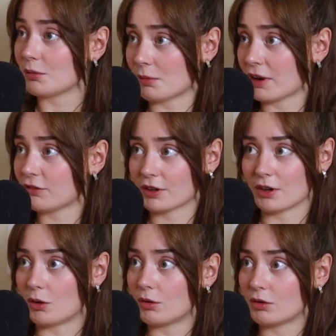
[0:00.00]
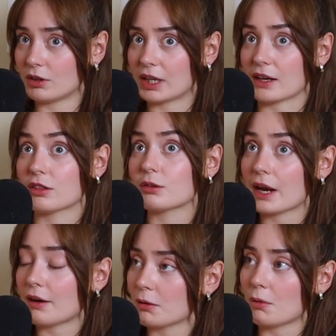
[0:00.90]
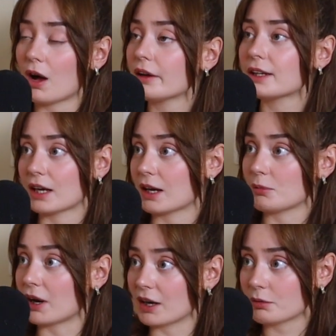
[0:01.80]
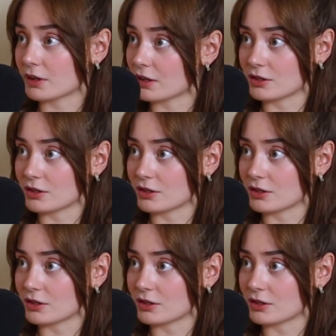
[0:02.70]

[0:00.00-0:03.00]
we went for a whole like a 3-hour walk in Hyde Park with our